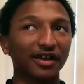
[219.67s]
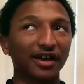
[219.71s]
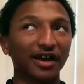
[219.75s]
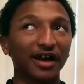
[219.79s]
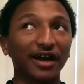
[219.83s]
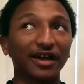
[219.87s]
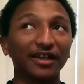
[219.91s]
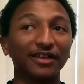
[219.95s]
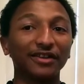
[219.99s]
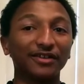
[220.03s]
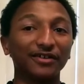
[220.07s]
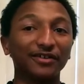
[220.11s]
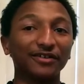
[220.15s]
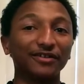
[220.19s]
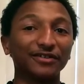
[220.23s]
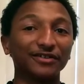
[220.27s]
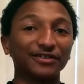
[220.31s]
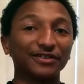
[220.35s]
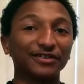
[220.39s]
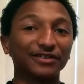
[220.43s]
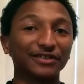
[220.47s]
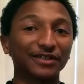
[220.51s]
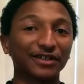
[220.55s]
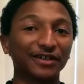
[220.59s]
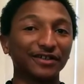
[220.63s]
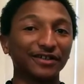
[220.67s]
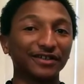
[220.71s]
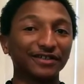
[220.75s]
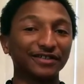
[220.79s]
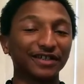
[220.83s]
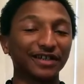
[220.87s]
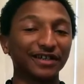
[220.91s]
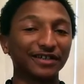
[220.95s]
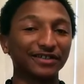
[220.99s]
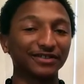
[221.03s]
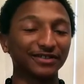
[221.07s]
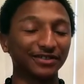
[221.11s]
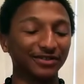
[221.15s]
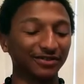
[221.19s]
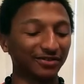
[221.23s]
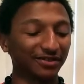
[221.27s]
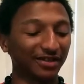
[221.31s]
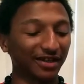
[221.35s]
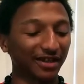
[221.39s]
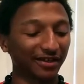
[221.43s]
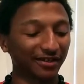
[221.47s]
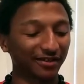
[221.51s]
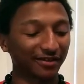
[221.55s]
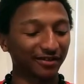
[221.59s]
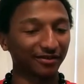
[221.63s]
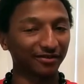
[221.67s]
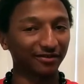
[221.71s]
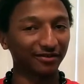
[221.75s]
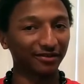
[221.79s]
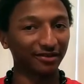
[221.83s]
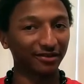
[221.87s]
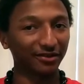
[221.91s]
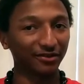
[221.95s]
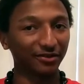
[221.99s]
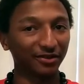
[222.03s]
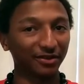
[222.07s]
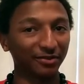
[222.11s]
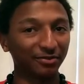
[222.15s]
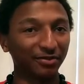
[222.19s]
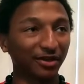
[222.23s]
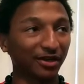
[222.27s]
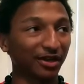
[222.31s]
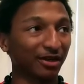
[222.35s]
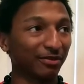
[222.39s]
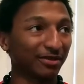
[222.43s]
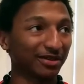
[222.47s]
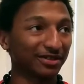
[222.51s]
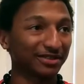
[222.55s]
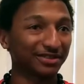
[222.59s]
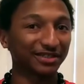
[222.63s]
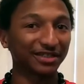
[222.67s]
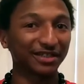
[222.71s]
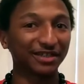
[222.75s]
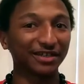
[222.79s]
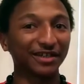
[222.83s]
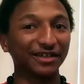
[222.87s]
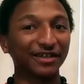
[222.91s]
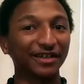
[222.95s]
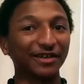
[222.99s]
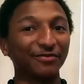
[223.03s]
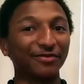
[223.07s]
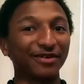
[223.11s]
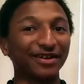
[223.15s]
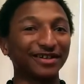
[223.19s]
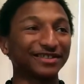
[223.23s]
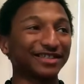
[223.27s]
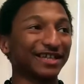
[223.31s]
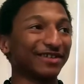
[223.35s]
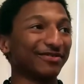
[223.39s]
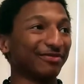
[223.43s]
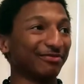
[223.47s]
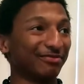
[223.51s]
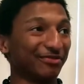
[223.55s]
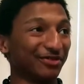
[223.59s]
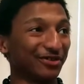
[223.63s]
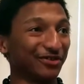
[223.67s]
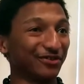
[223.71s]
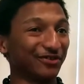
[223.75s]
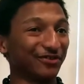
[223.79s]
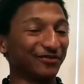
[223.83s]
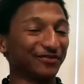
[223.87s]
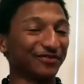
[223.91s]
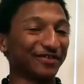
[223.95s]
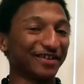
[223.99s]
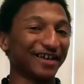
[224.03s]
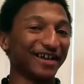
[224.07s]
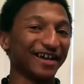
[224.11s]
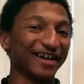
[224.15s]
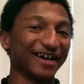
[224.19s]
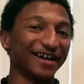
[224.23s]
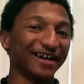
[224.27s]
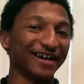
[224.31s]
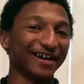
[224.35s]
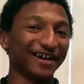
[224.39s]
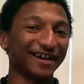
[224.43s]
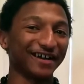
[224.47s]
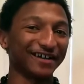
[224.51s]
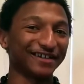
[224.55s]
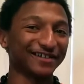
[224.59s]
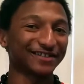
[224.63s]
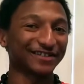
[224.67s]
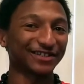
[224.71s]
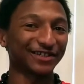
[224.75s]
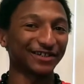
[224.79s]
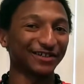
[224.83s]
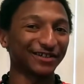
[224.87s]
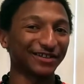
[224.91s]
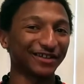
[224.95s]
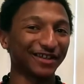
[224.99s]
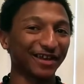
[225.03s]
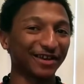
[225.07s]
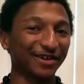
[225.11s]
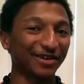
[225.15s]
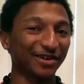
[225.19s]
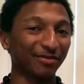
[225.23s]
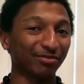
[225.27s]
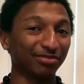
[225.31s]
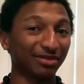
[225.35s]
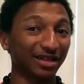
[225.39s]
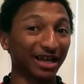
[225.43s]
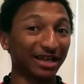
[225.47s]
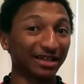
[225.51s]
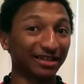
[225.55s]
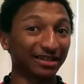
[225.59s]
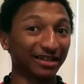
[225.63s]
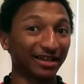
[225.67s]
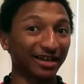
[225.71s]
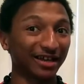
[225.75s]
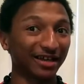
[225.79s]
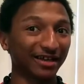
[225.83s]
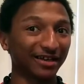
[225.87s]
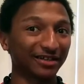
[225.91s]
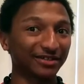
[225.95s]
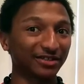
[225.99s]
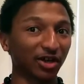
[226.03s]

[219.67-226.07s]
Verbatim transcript: I literally just saw the tattoo like literally being on my skin, and then by the time it moved, I saw like the black line.